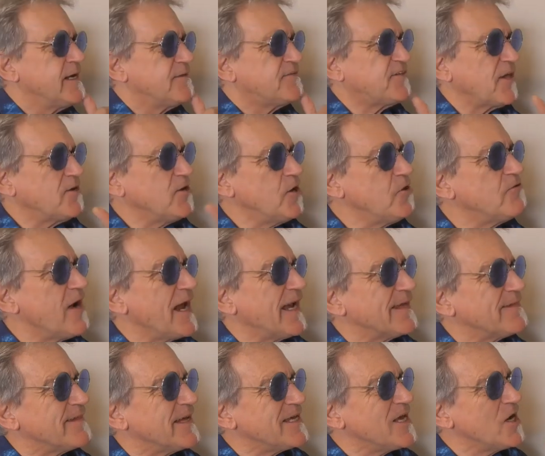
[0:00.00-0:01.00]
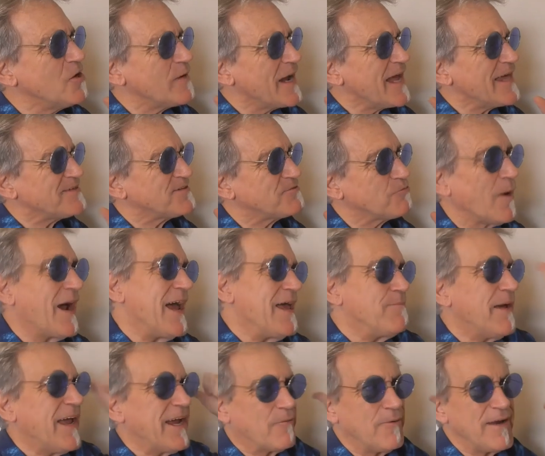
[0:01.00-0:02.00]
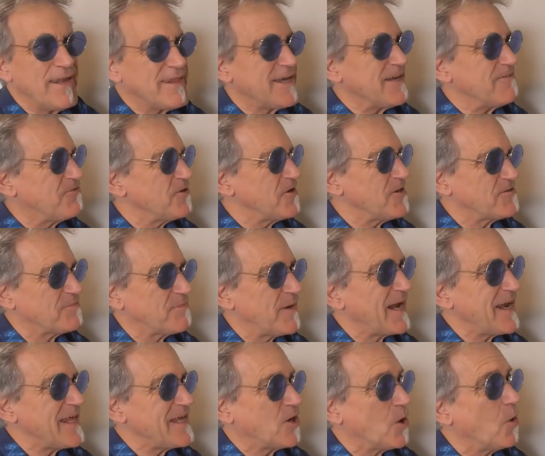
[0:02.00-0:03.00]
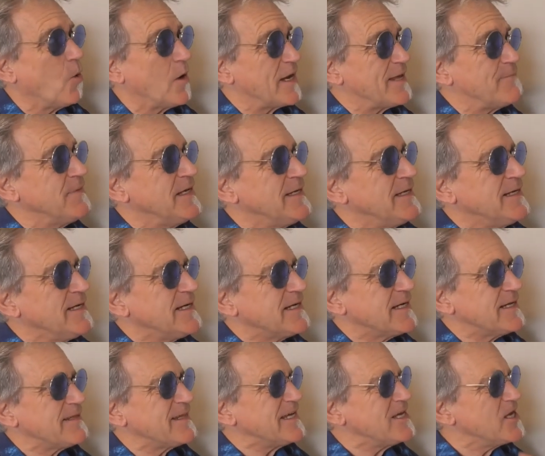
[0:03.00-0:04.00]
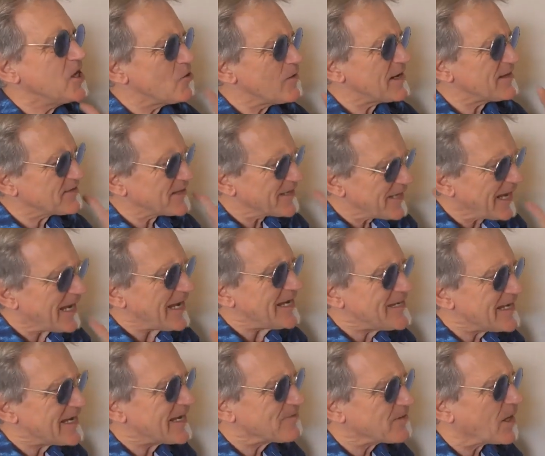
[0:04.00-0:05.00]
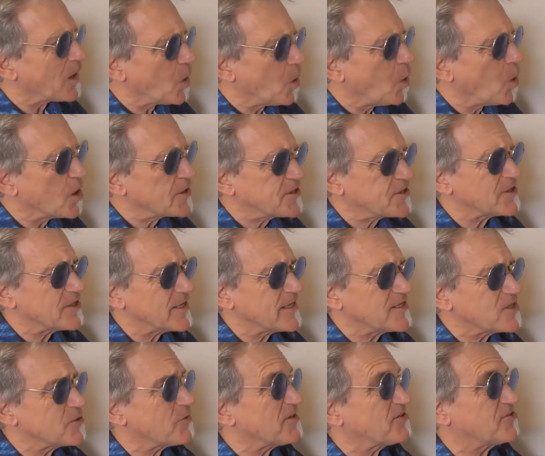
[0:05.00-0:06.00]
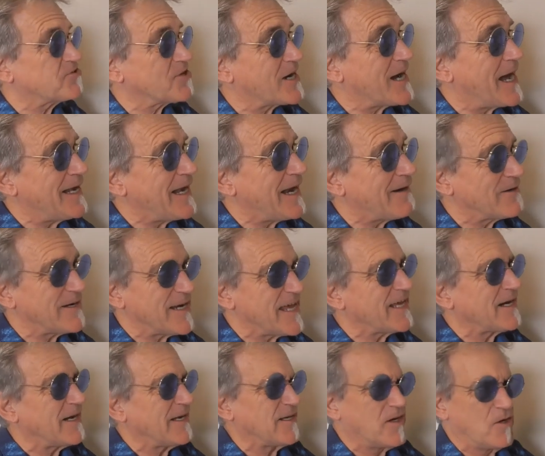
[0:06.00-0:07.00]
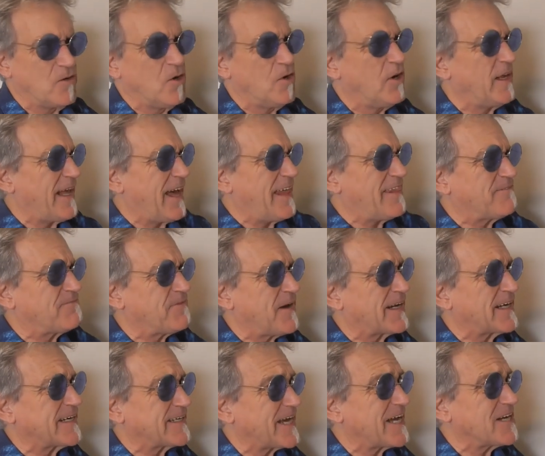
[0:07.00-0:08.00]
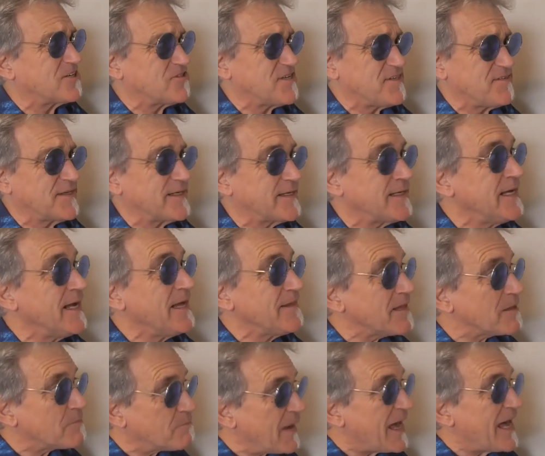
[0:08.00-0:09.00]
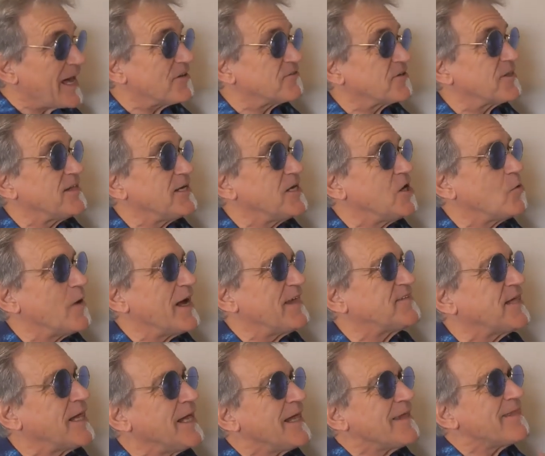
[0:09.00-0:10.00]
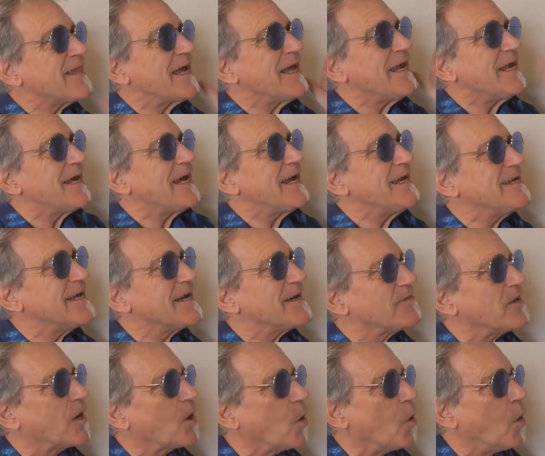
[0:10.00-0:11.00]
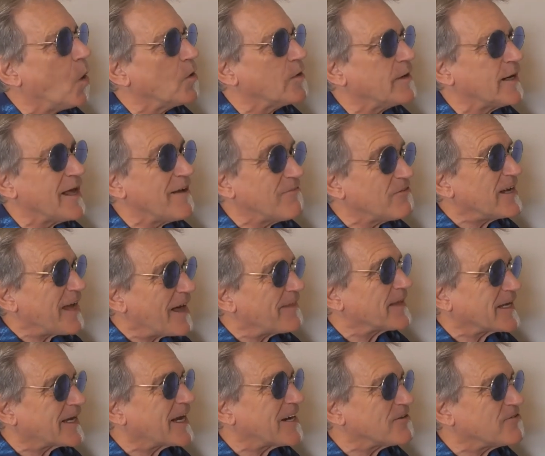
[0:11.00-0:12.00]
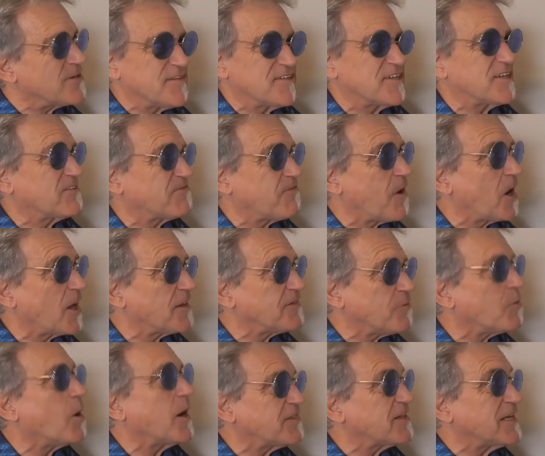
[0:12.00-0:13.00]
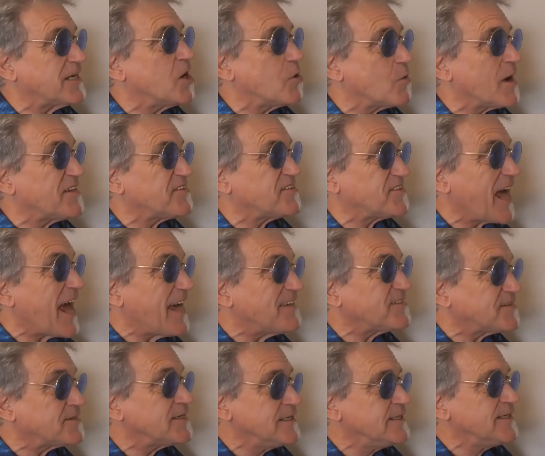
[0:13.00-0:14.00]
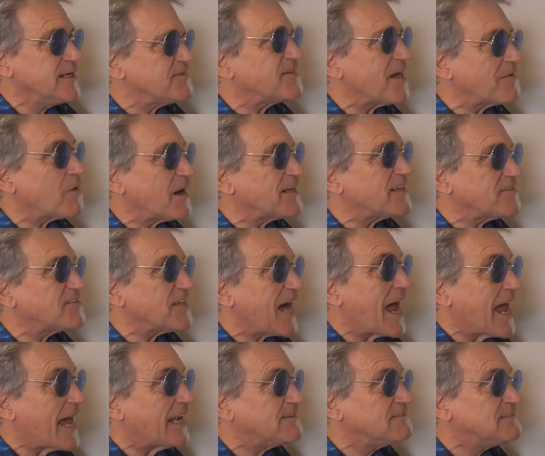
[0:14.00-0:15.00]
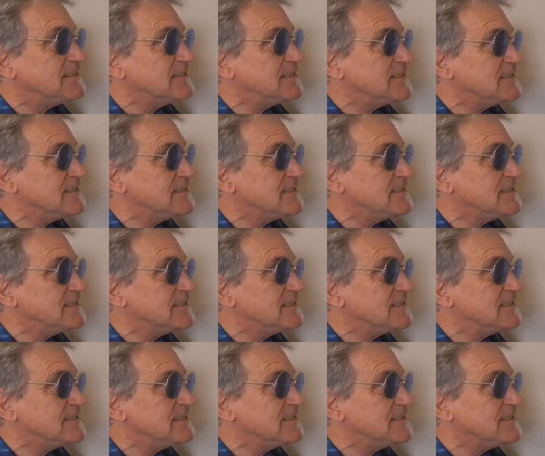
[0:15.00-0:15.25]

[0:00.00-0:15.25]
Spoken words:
So you reckon the US, way back when they first bloody caught him, the US laid down the law to Australia and England and all the other fucking countries that bow to the US, they laid down the law and every other country's just followed what the US says? Is that what you're saying?